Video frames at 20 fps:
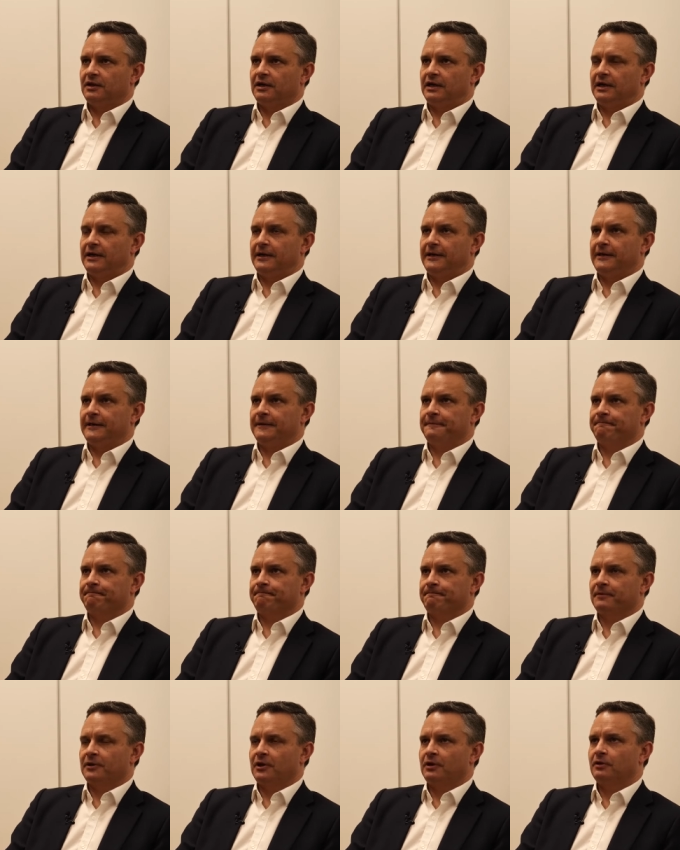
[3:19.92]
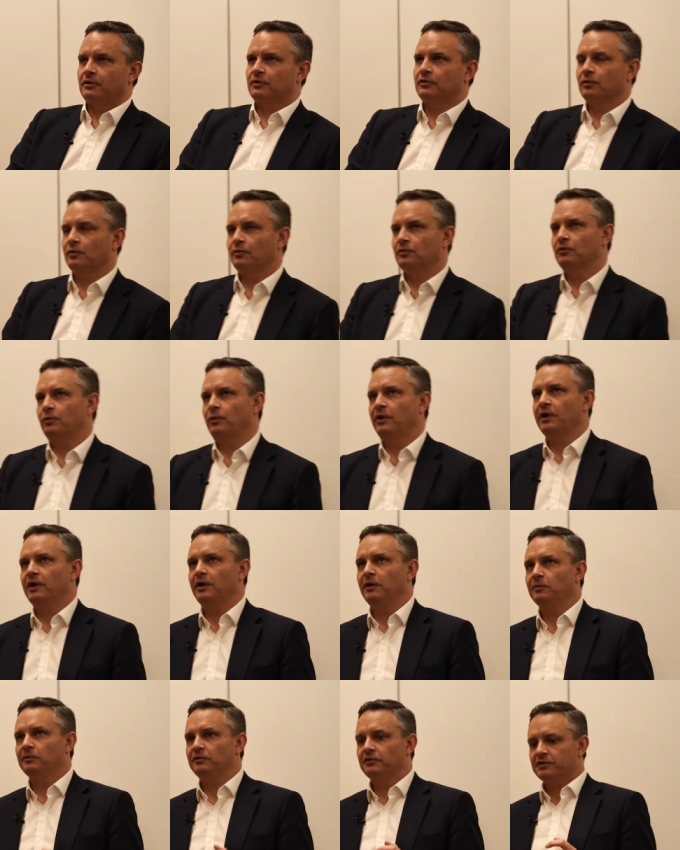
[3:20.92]
uh, the, the way
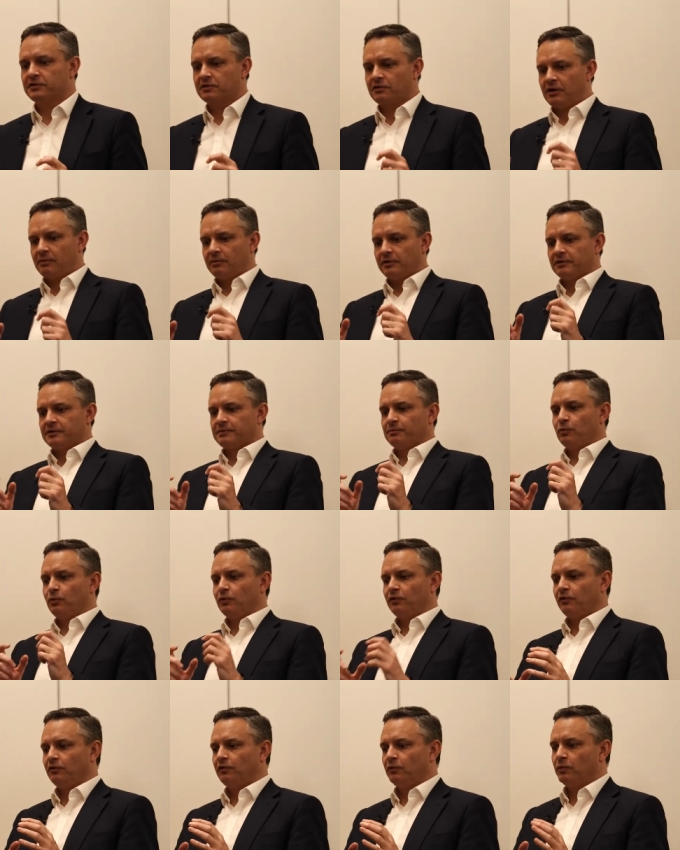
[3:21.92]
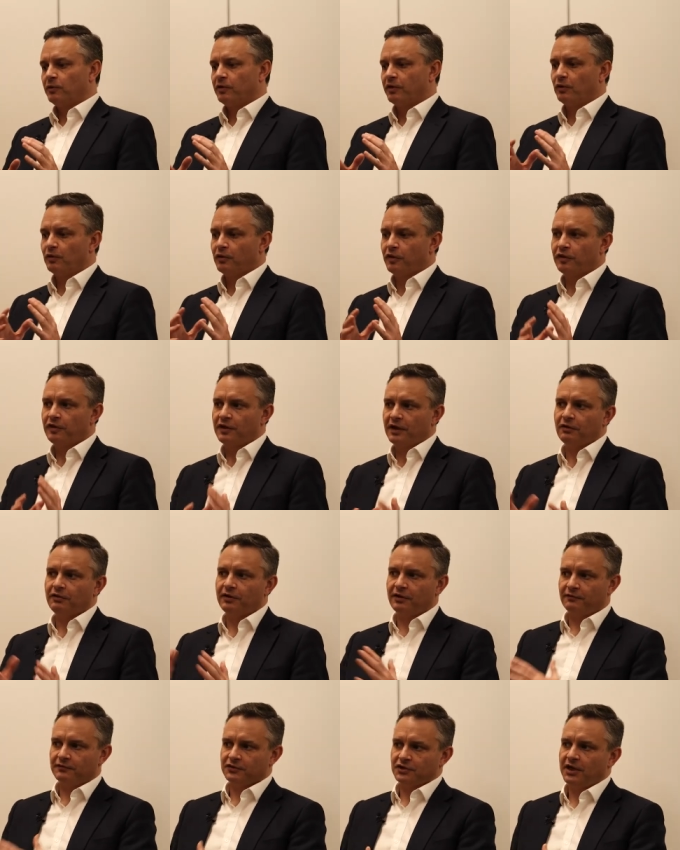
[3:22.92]
I would describe it is more to do with your
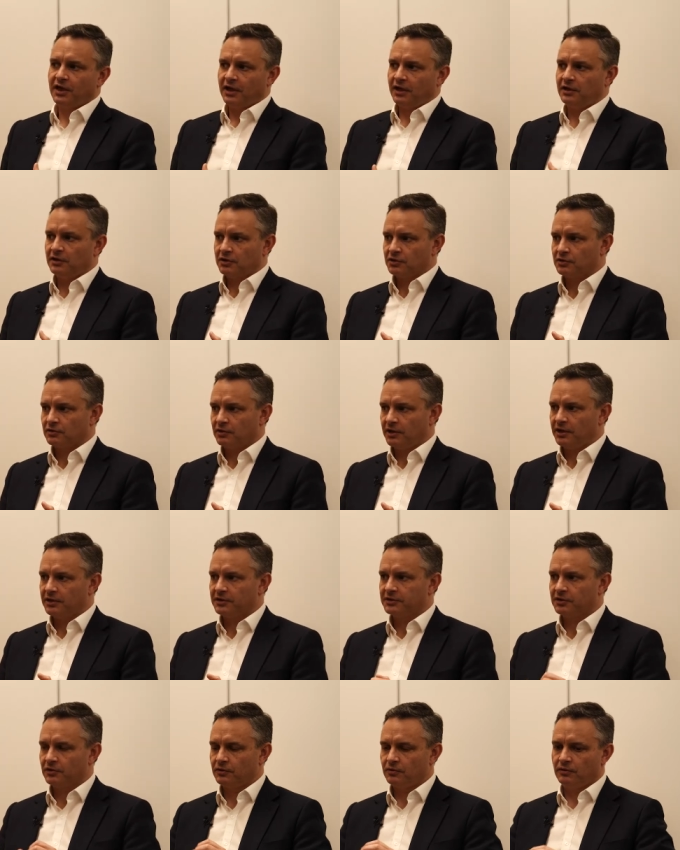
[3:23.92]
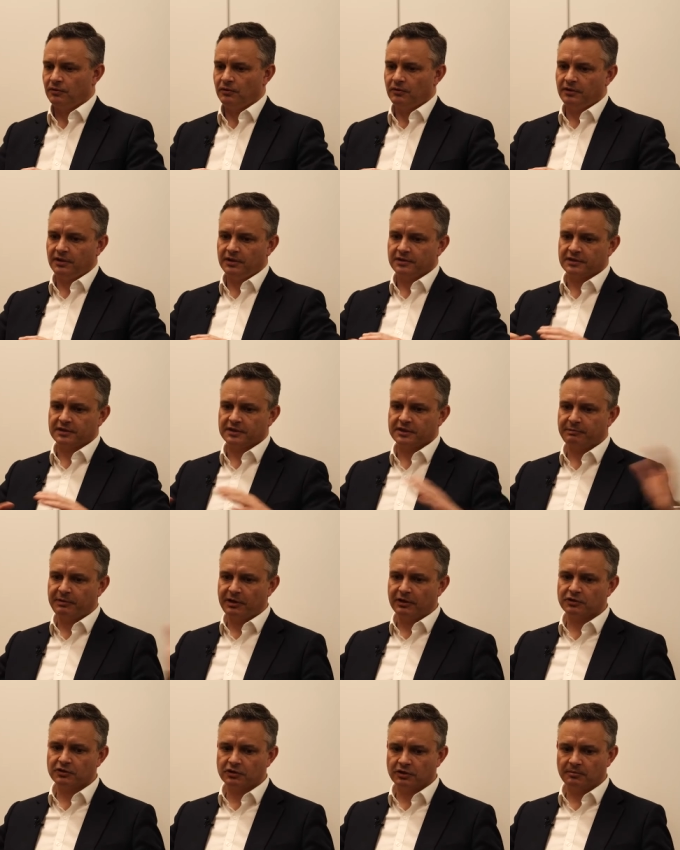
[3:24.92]
theory of change, right? So there's a
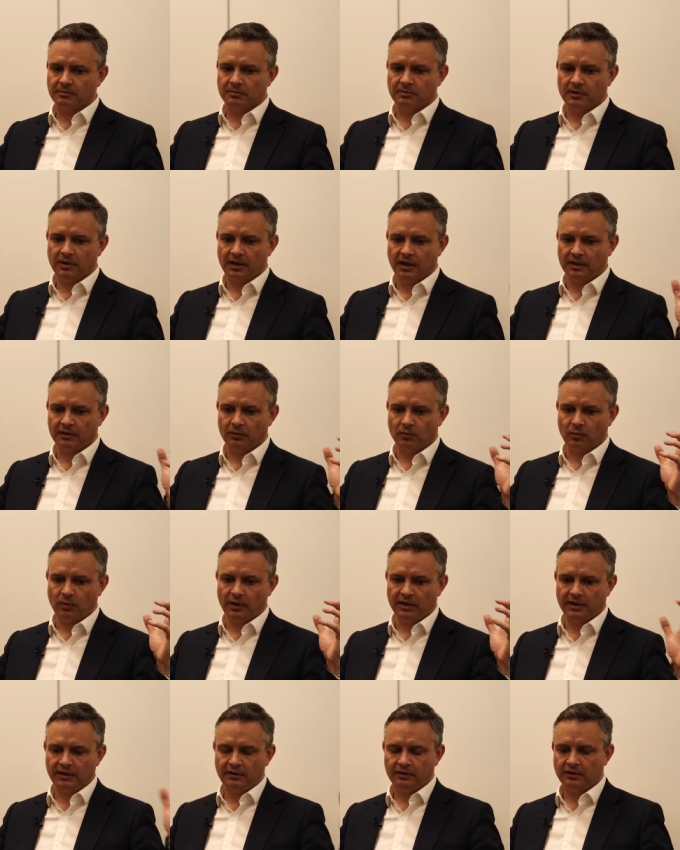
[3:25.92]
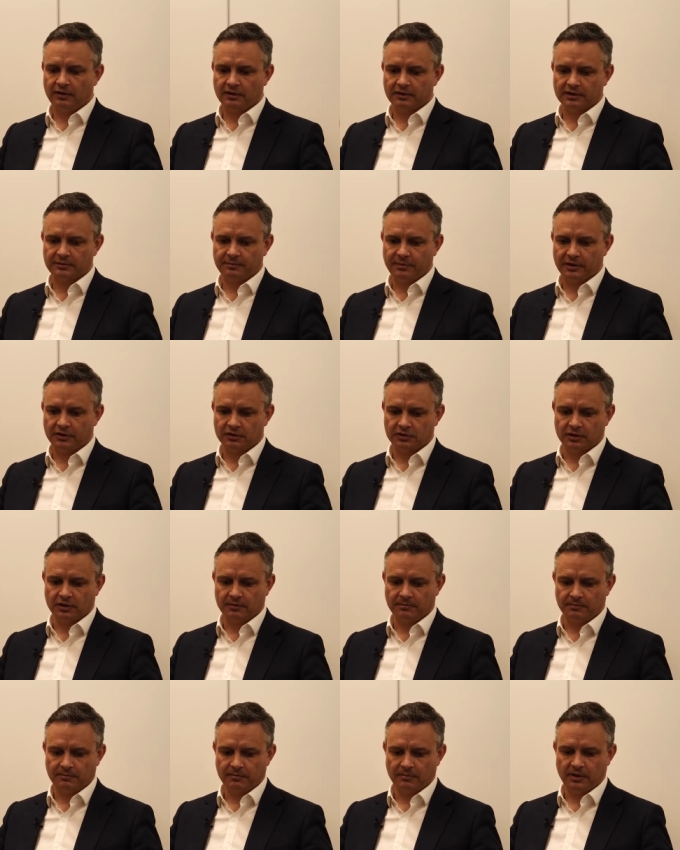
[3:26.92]
spectrum, and at one end of the
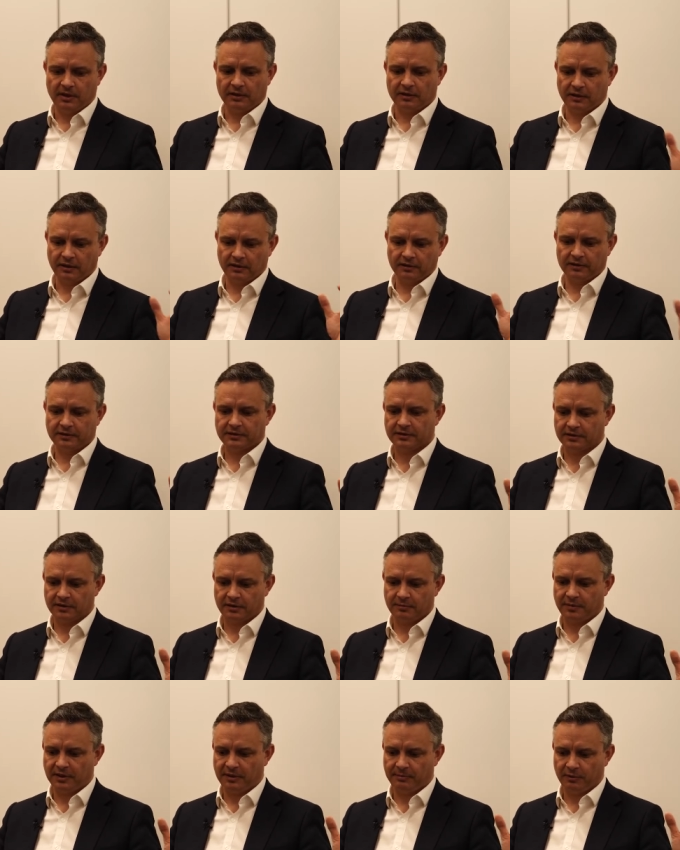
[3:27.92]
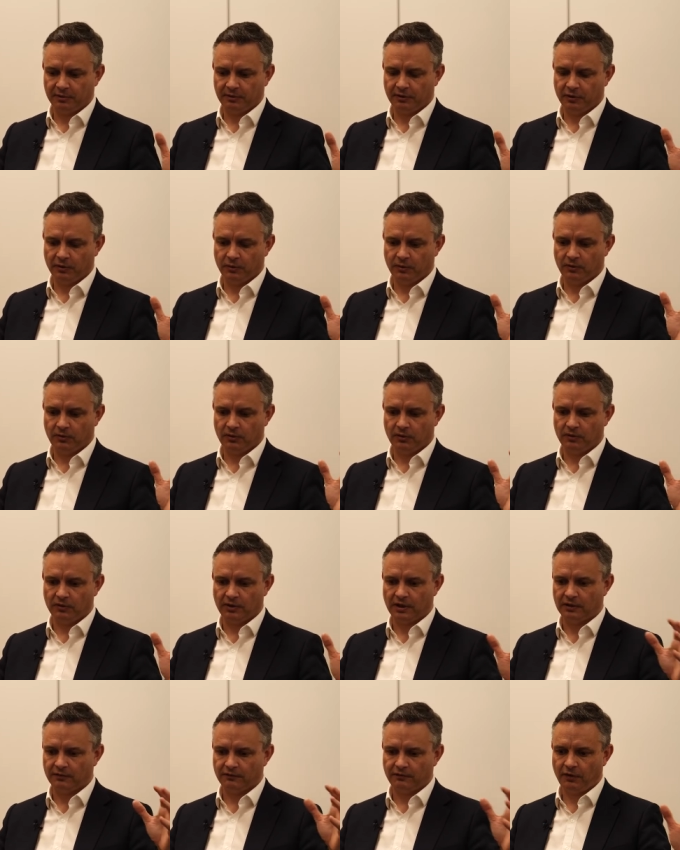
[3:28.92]
spectrum, and I think this is the people who, who
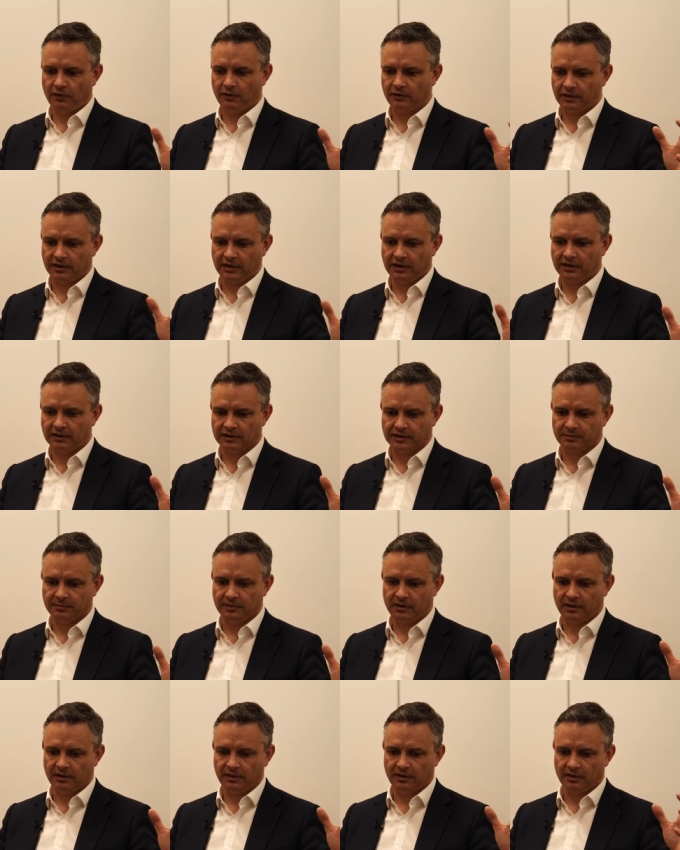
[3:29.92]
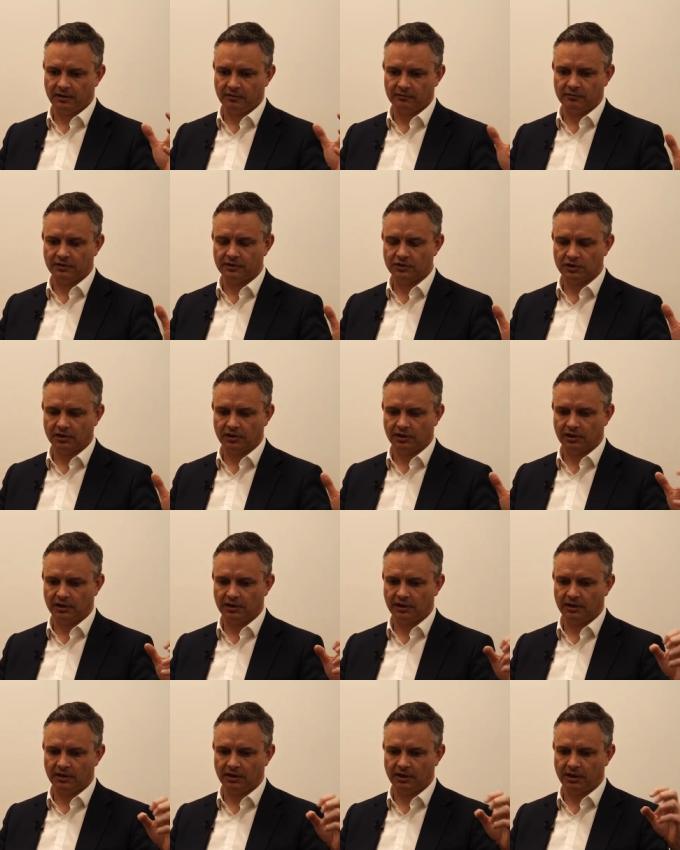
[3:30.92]
kind of voted against me
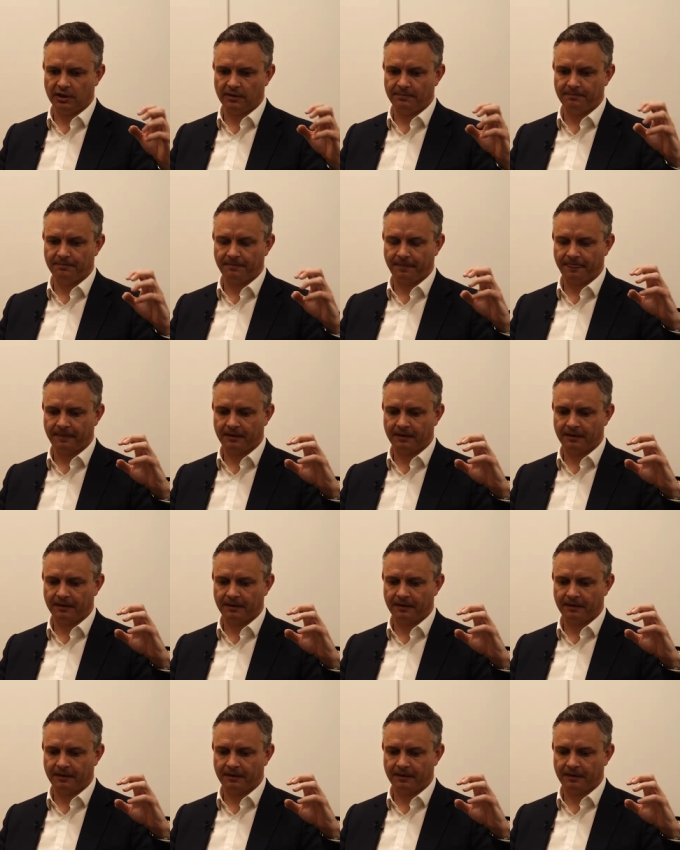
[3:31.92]
originally, um,